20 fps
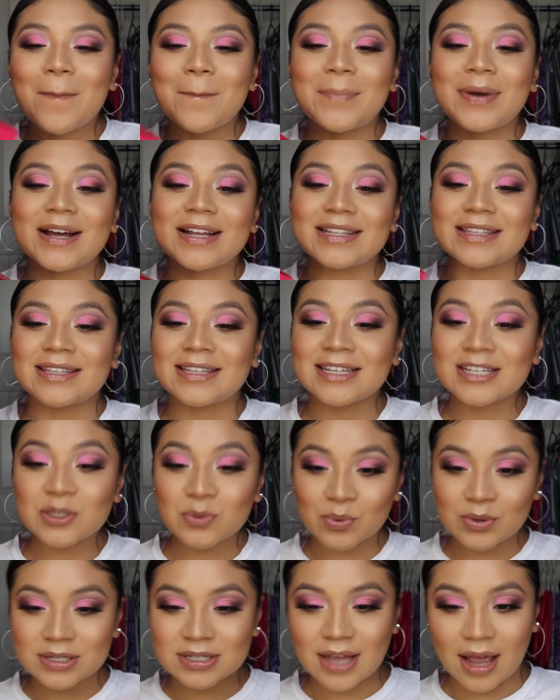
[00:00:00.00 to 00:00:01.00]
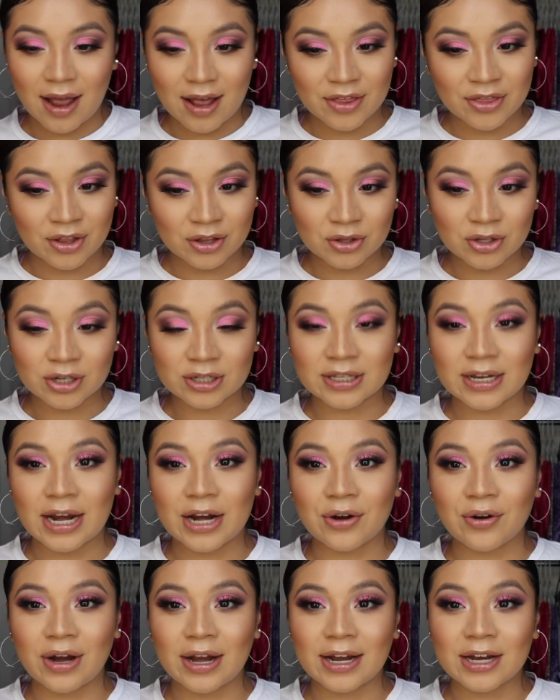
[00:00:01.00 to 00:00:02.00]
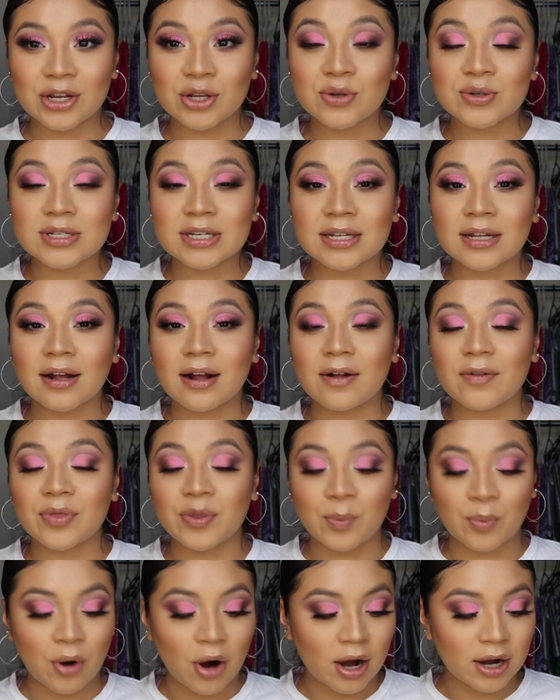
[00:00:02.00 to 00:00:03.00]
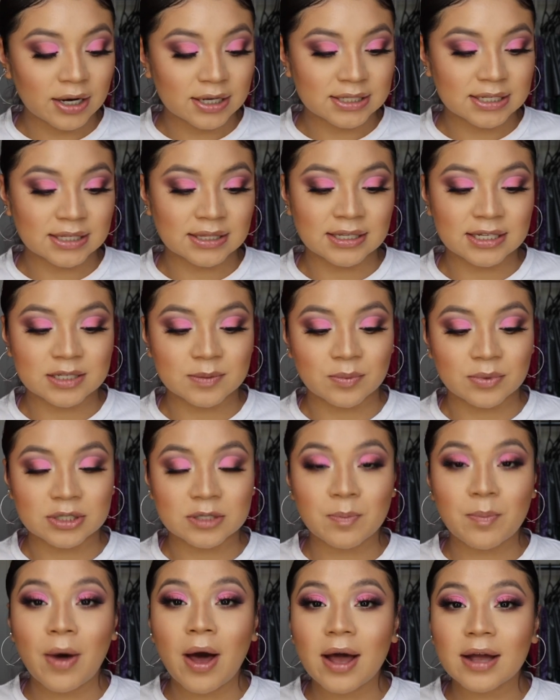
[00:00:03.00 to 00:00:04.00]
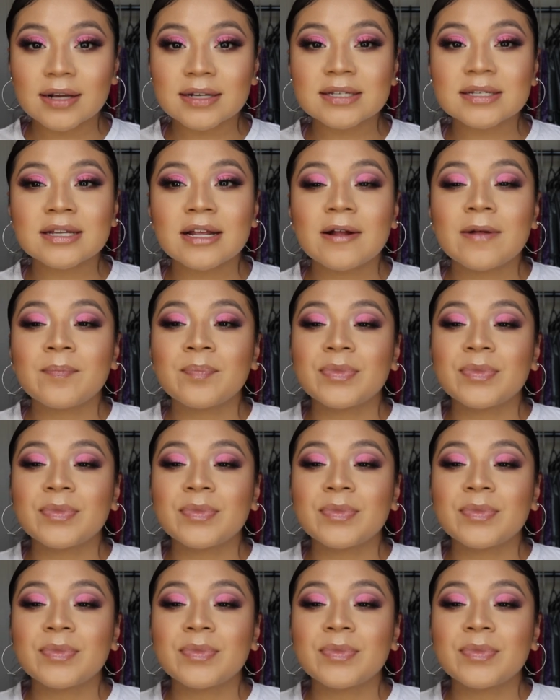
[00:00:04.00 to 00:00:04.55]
But this was the look that I created using the products in this month's box.